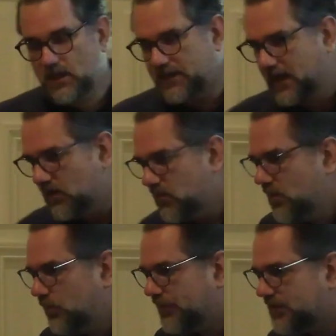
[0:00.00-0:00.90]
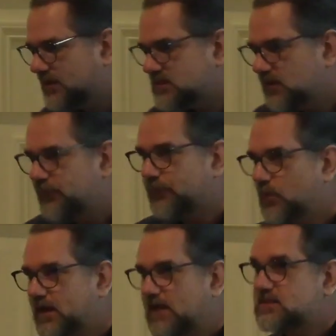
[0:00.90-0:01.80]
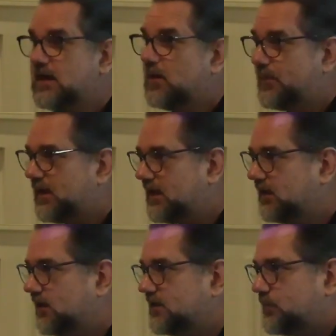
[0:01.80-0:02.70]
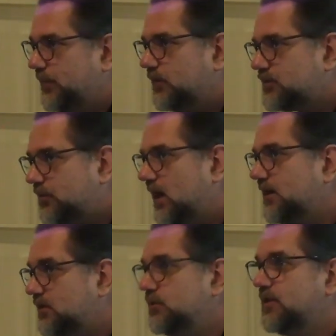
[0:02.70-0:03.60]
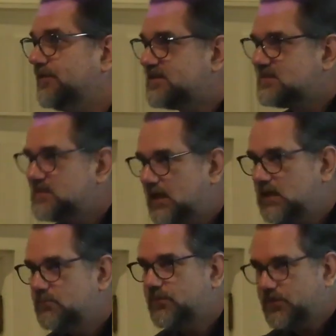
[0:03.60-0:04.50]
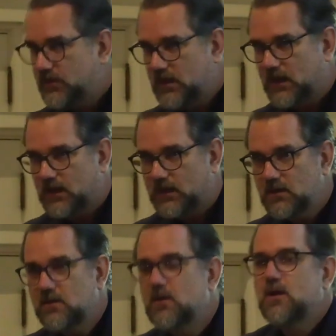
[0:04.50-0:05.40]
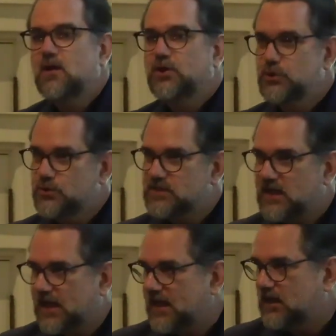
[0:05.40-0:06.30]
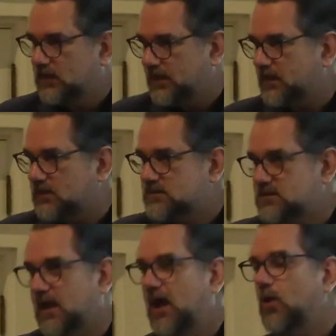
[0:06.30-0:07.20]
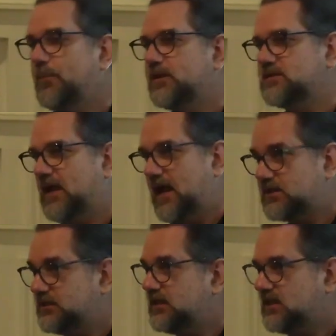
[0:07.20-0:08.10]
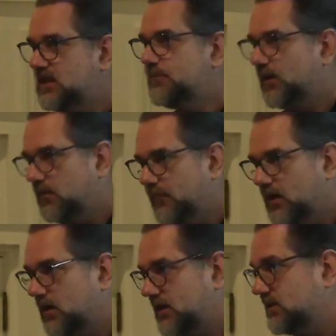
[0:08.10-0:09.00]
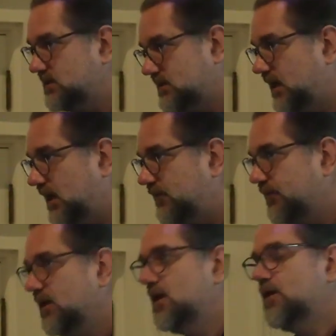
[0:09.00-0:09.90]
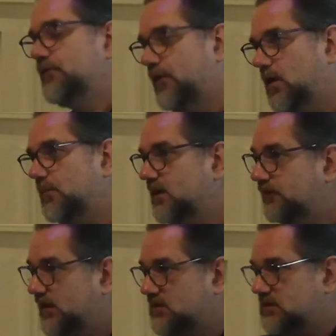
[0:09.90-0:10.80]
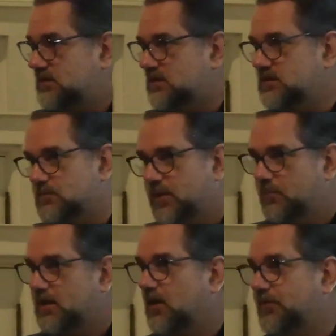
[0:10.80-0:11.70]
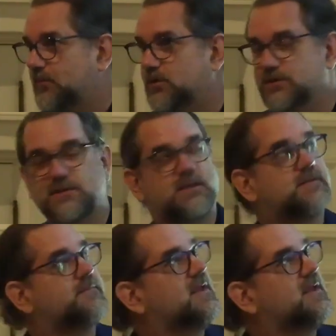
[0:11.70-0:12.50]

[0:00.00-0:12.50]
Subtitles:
Now, within the Center for Forecasting and Outbreak Analytics, we are trying to do the same thing using analytics to help us actually keep Americans safe from infectious disease and public health emergencies.